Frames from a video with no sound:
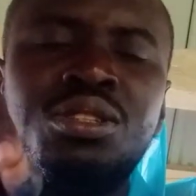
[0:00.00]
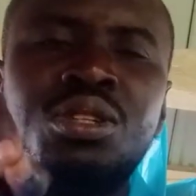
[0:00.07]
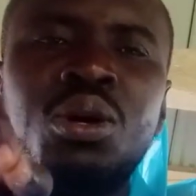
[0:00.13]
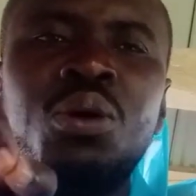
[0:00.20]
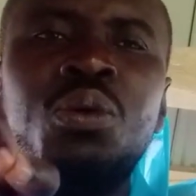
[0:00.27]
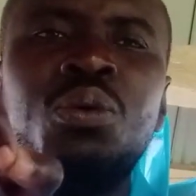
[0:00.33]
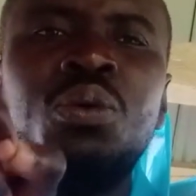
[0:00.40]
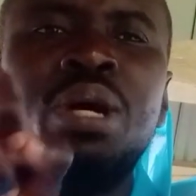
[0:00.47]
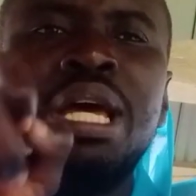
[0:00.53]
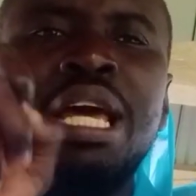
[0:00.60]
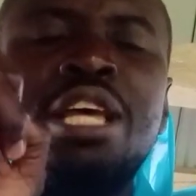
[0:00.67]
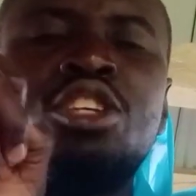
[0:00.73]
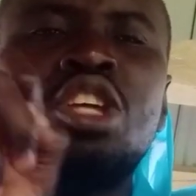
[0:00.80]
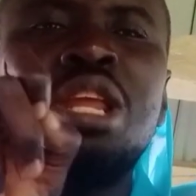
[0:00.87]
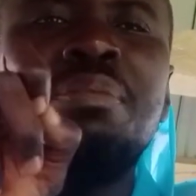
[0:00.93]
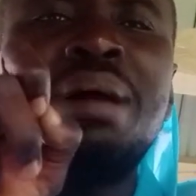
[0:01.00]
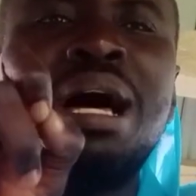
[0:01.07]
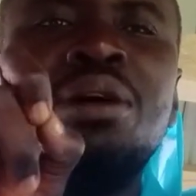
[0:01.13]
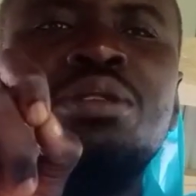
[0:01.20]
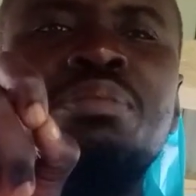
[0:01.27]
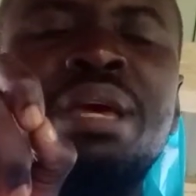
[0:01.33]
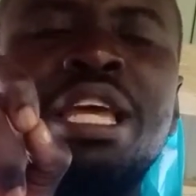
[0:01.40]
So it's all
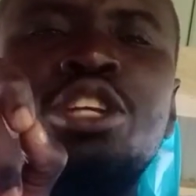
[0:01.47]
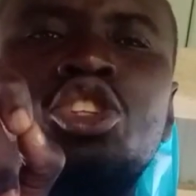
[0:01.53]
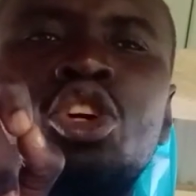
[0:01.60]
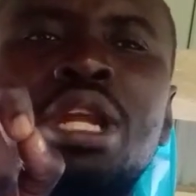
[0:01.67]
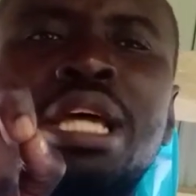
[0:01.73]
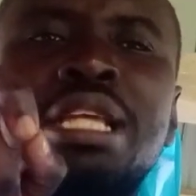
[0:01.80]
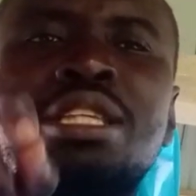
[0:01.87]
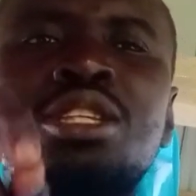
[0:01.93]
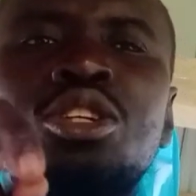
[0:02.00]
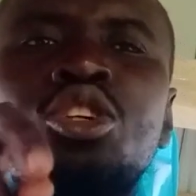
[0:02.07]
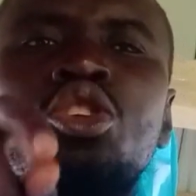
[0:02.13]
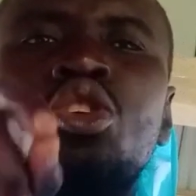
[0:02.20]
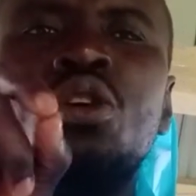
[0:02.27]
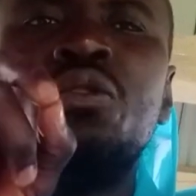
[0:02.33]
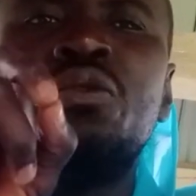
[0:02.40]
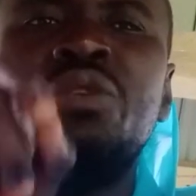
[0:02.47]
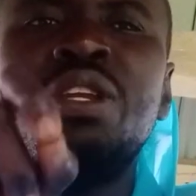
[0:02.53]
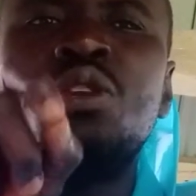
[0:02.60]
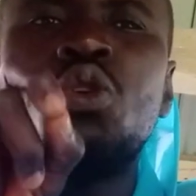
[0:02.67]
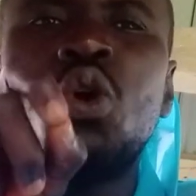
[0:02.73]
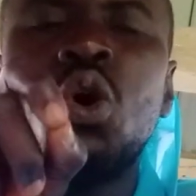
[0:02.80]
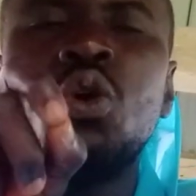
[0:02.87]
about making sure that your
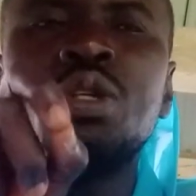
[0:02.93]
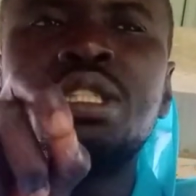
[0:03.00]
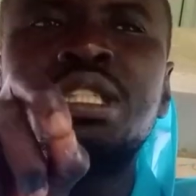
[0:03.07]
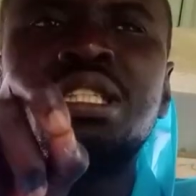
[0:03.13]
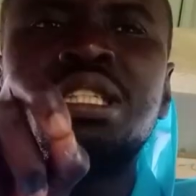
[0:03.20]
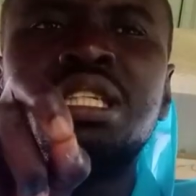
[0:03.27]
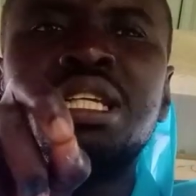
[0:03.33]
feed cost,